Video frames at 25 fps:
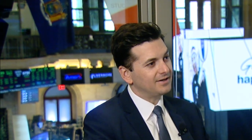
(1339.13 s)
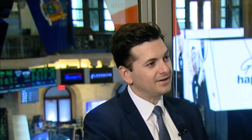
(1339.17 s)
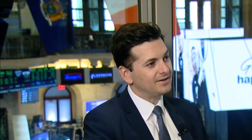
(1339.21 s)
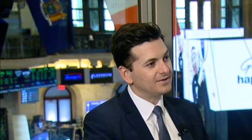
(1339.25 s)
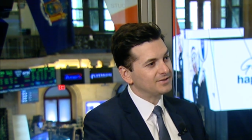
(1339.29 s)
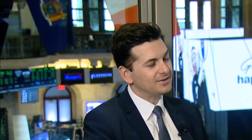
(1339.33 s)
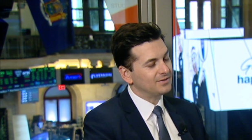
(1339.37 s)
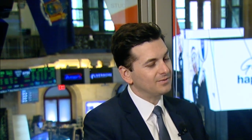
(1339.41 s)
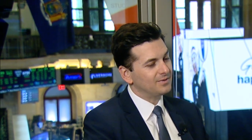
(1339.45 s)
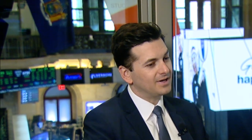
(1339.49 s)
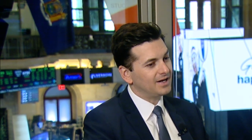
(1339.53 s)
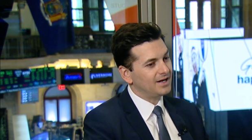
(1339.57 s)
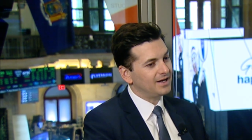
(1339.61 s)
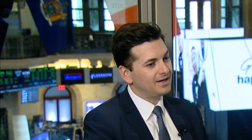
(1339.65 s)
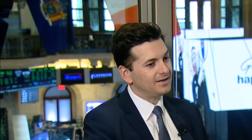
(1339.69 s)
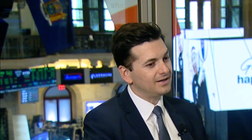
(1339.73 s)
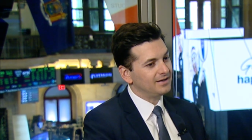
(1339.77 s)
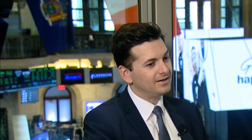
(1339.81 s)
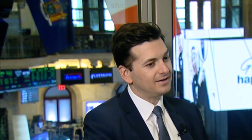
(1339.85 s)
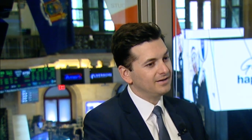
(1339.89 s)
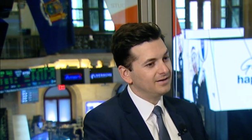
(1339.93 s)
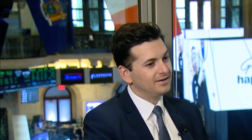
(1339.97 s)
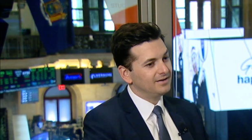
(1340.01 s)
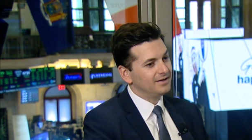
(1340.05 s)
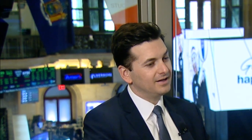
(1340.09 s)
And so what I
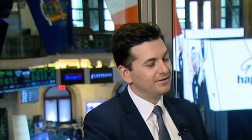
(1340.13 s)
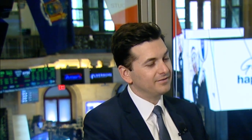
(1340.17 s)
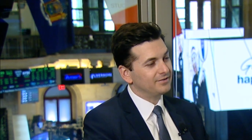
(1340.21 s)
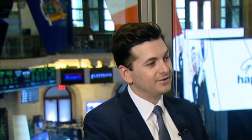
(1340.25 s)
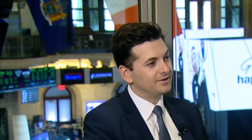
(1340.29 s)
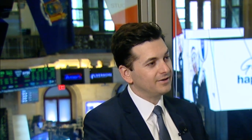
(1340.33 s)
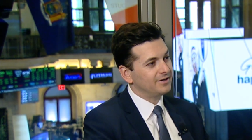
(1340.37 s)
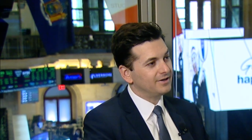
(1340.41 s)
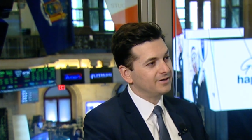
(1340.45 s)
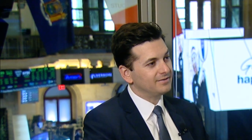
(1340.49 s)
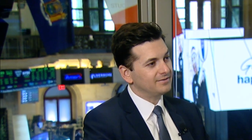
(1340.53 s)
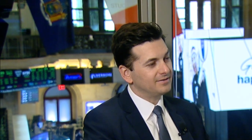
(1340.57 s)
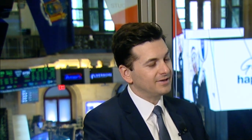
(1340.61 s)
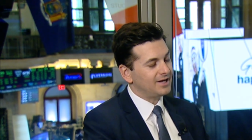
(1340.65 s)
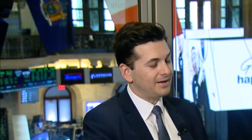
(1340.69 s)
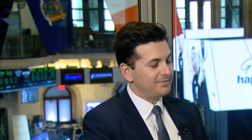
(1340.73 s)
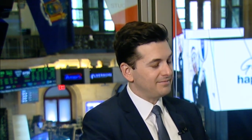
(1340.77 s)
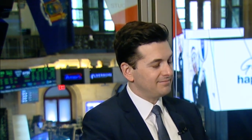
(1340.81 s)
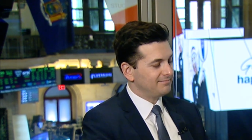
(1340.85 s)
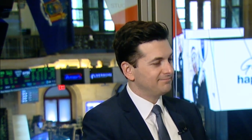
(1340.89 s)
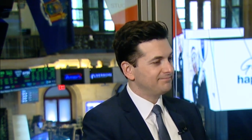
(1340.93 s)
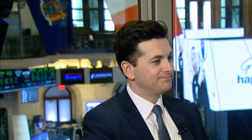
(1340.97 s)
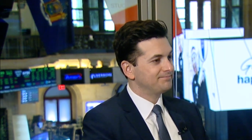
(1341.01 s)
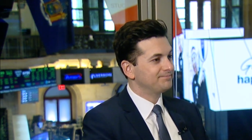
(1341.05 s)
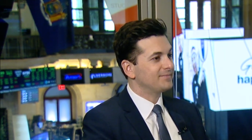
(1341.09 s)
have learned,
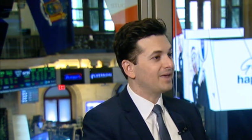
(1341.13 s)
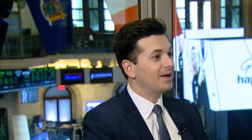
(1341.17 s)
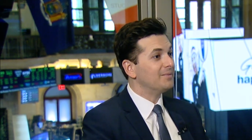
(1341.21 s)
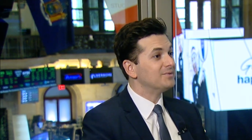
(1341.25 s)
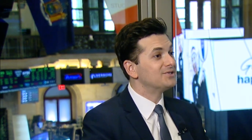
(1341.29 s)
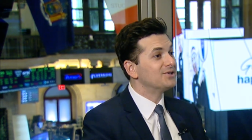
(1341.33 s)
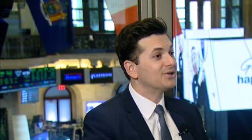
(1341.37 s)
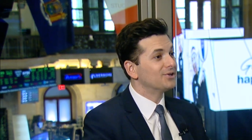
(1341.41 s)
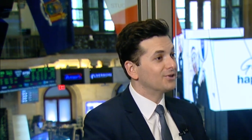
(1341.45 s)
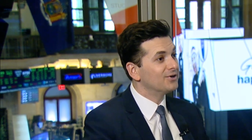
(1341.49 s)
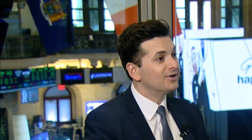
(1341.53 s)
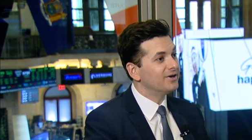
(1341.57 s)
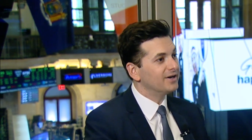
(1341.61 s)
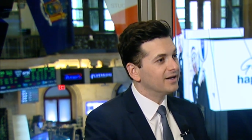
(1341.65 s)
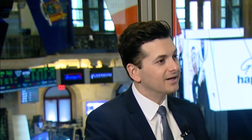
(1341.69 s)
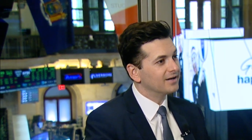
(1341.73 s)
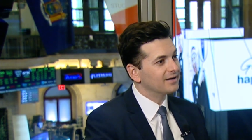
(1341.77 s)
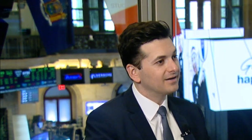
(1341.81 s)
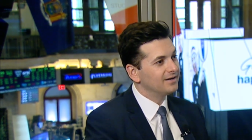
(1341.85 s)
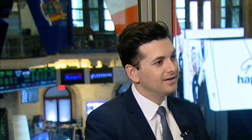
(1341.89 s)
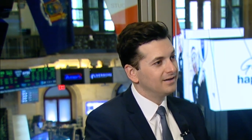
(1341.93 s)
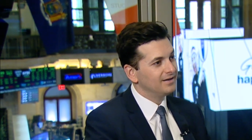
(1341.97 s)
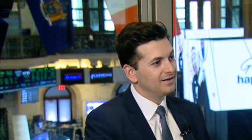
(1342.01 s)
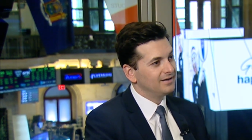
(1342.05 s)
I'm still learning,